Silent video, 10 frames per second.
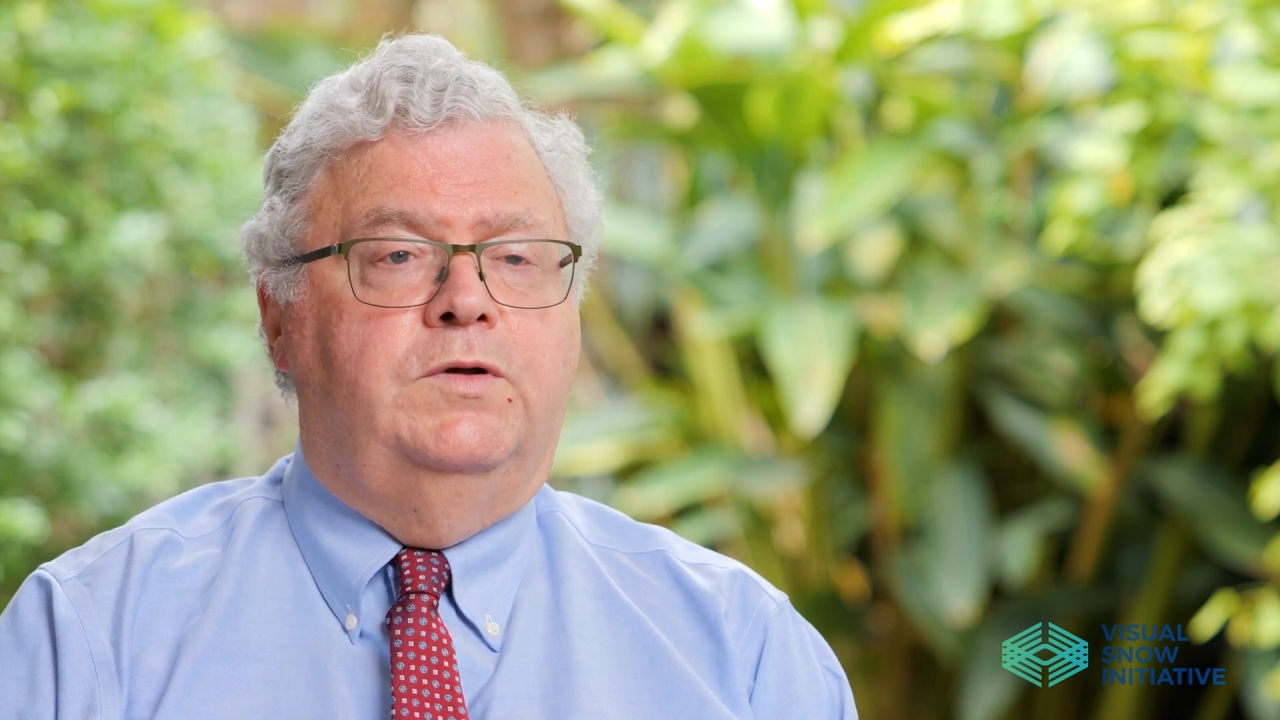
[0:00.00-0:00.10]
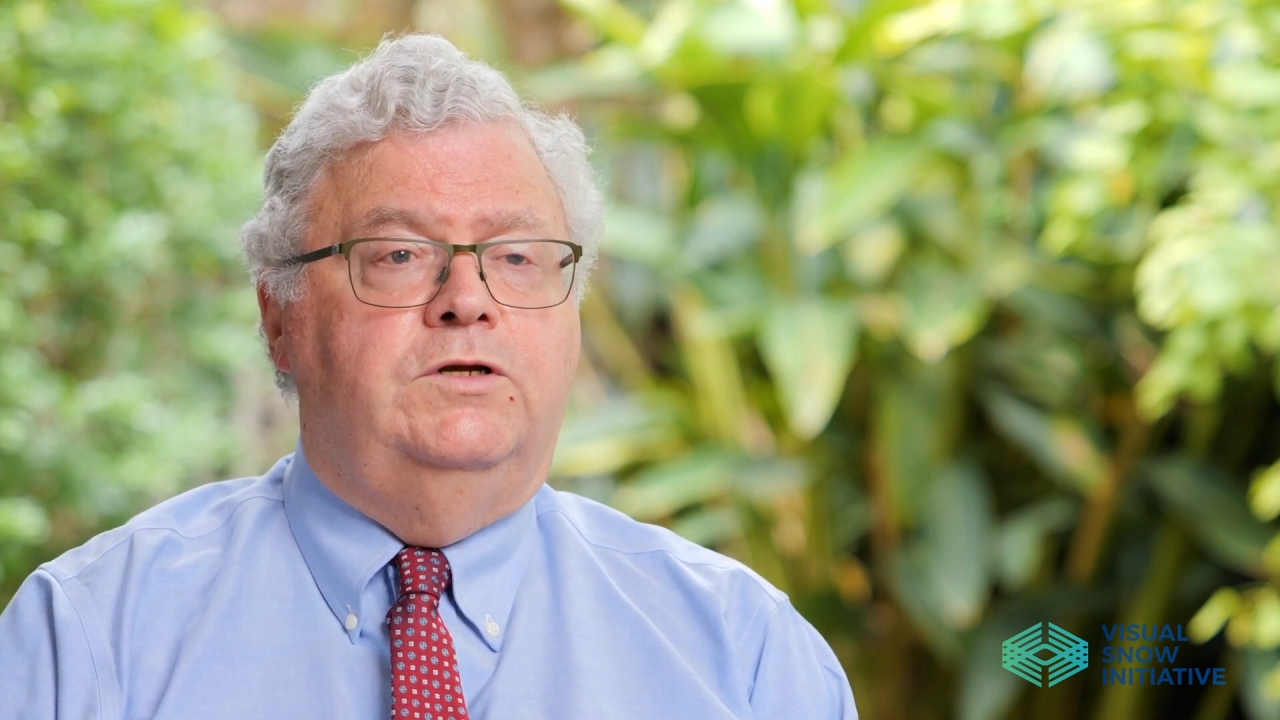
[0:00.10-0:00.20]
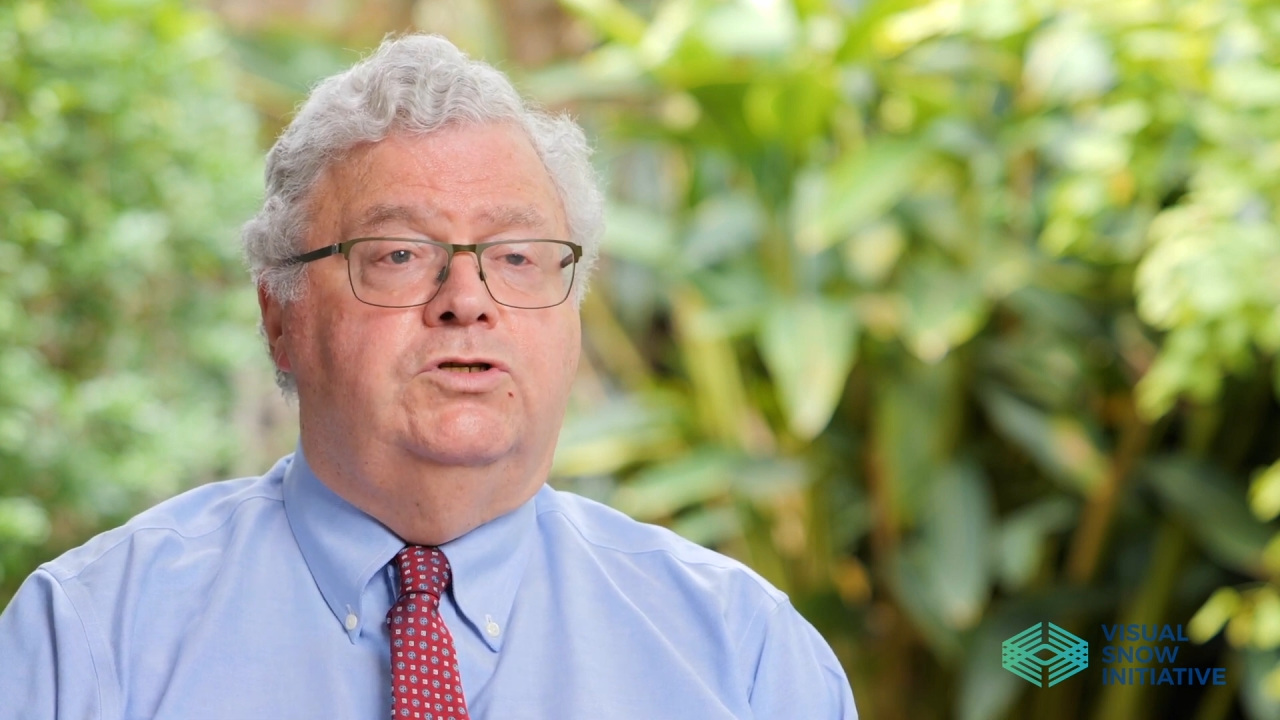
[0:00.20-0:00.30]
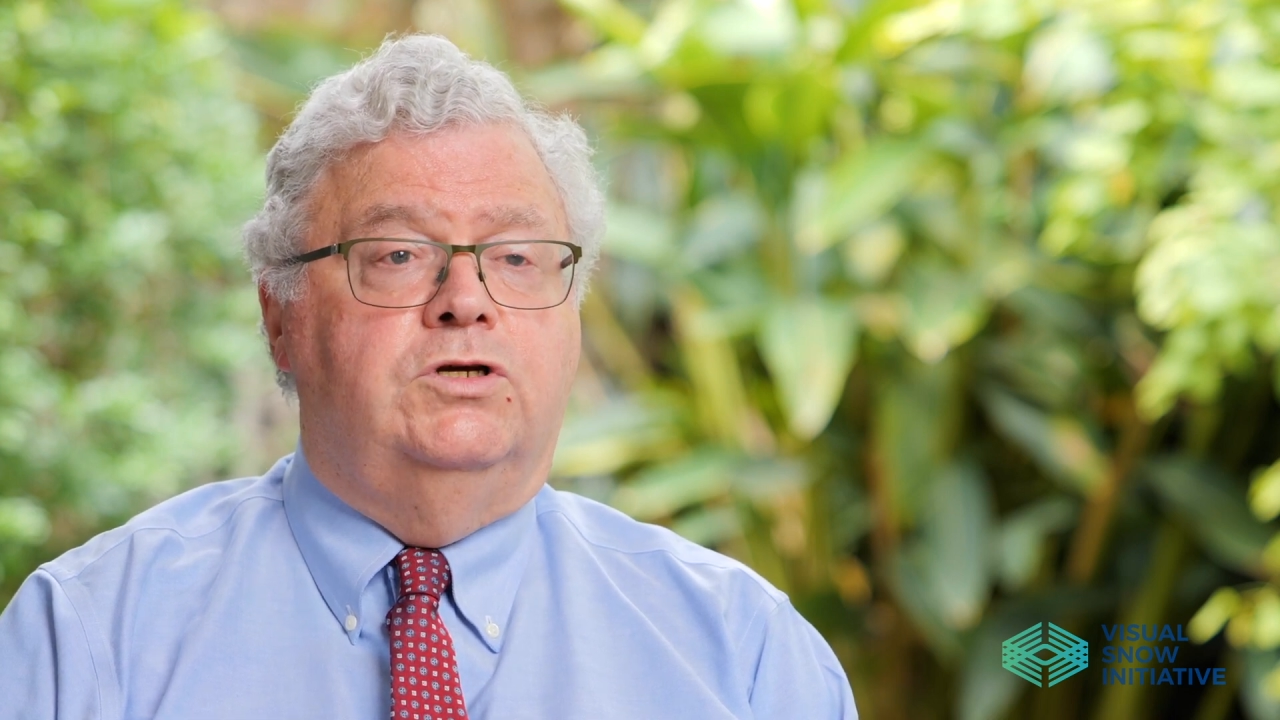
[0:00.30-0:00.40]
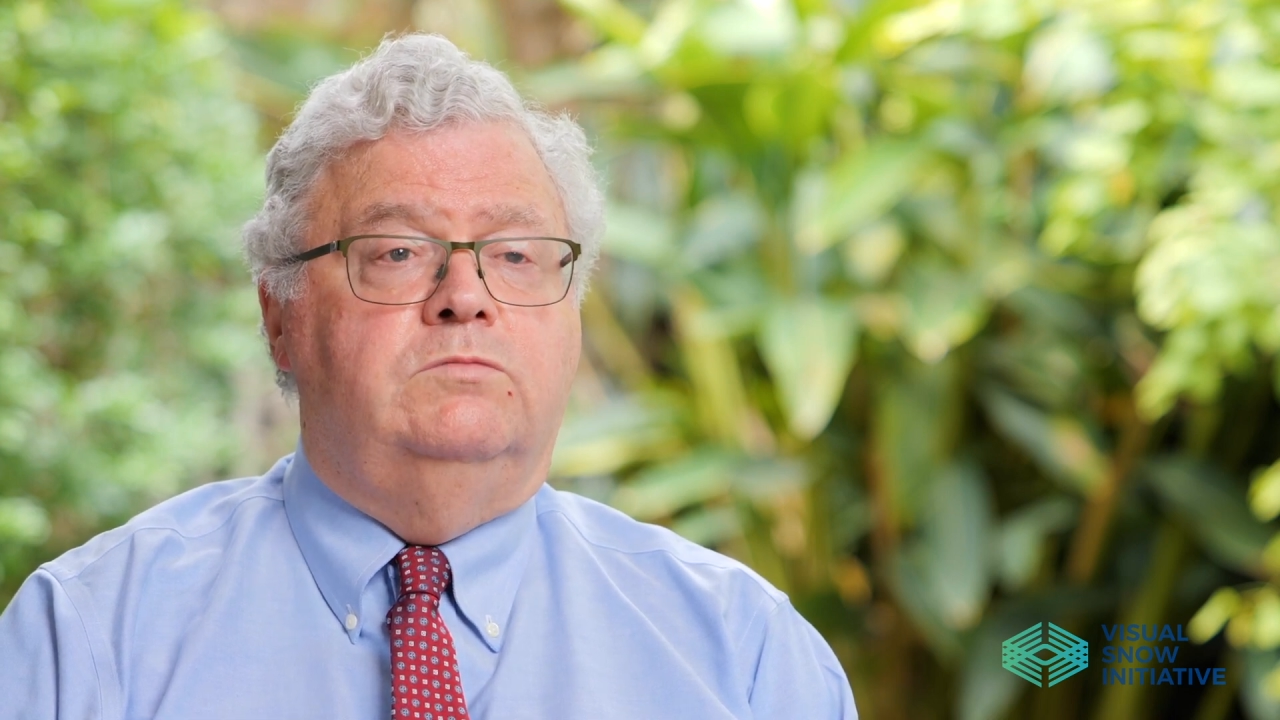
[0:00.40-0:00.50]
but
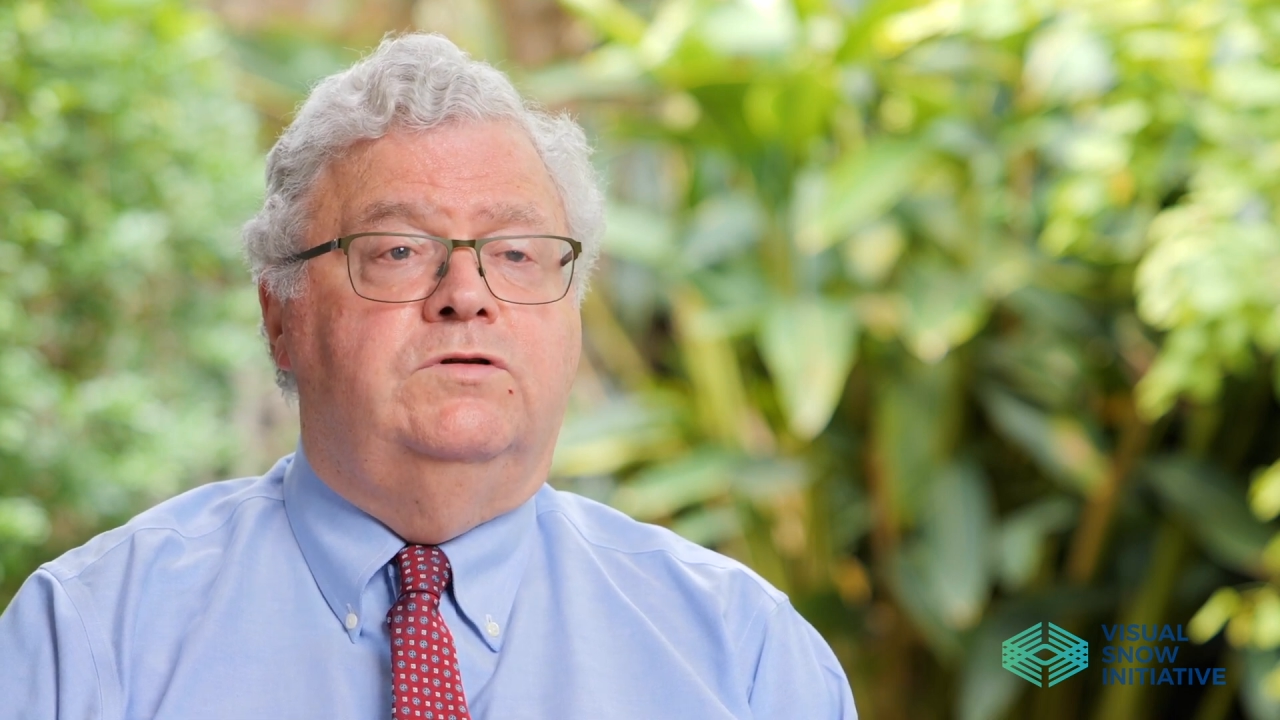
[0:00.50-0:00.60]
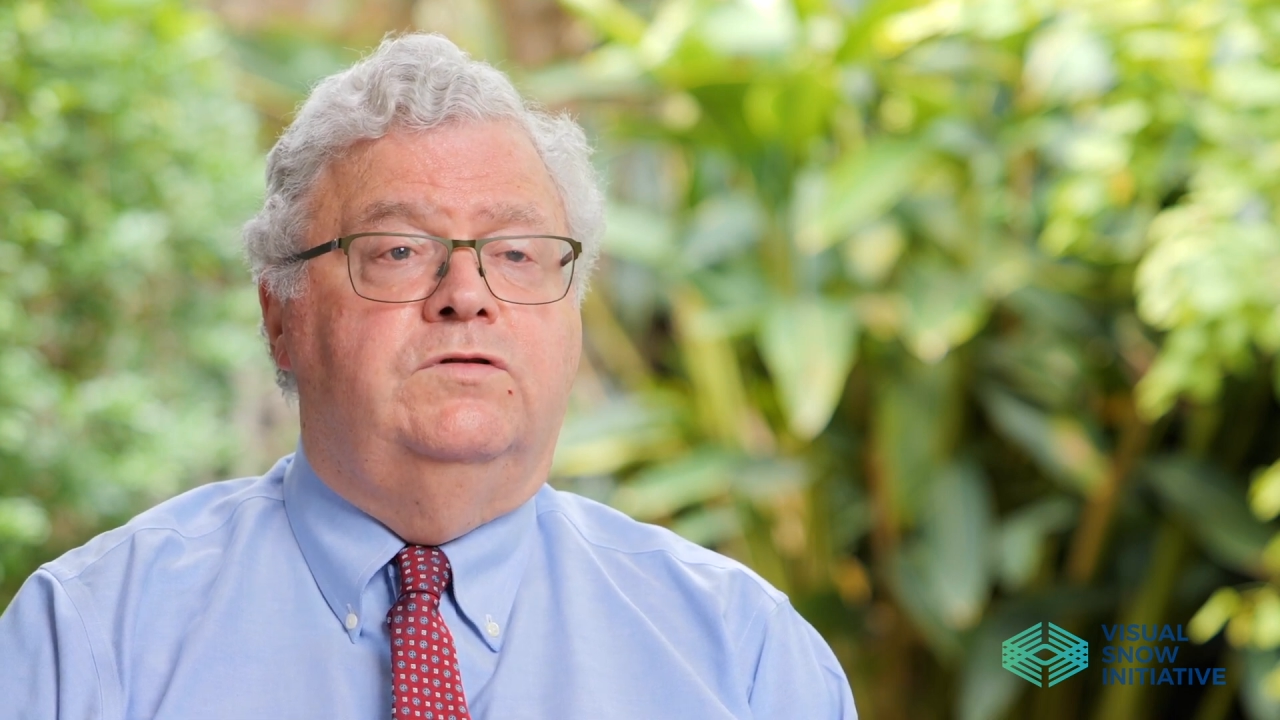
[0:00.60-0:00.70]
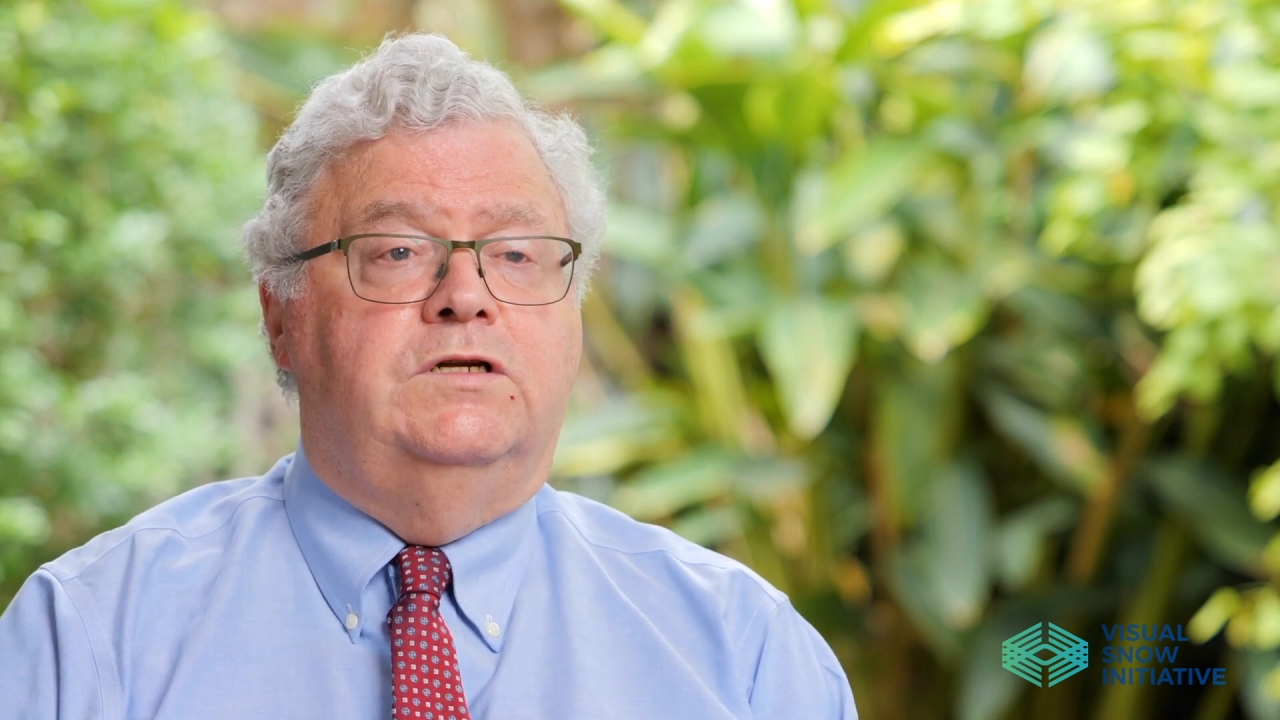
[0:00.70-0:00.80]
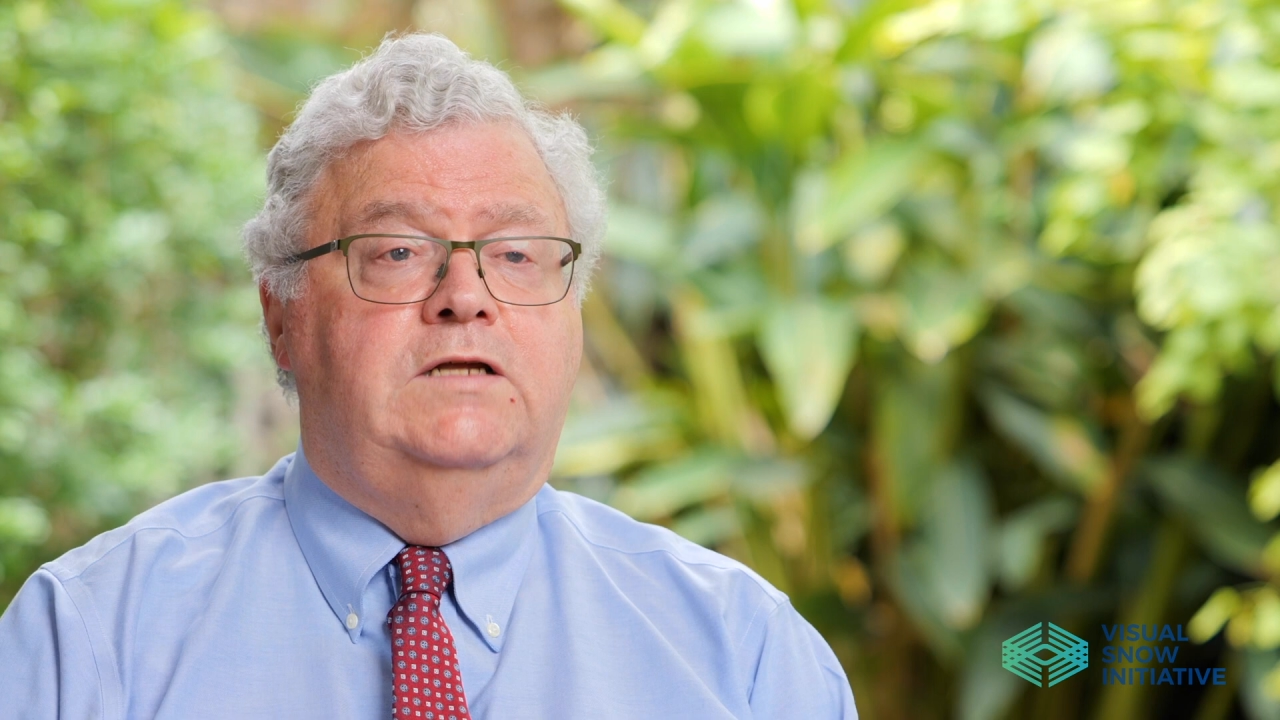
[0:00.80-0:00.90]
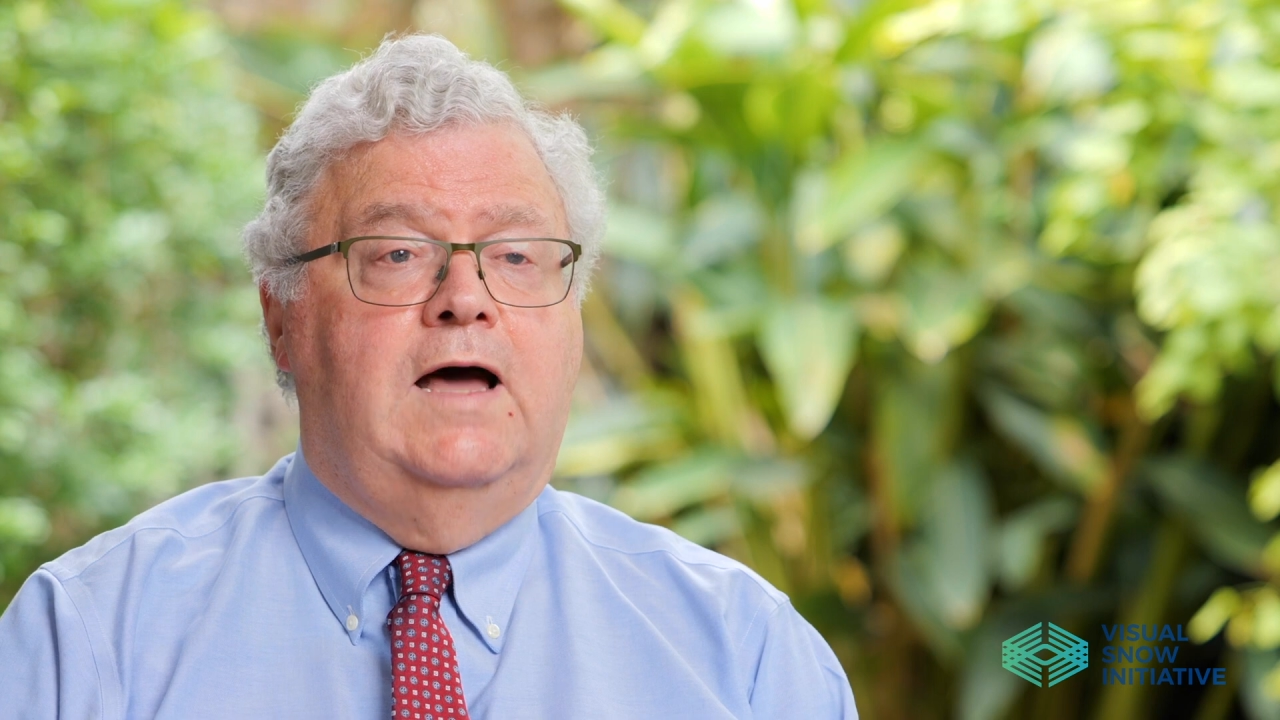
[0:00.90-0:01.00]
in terms of the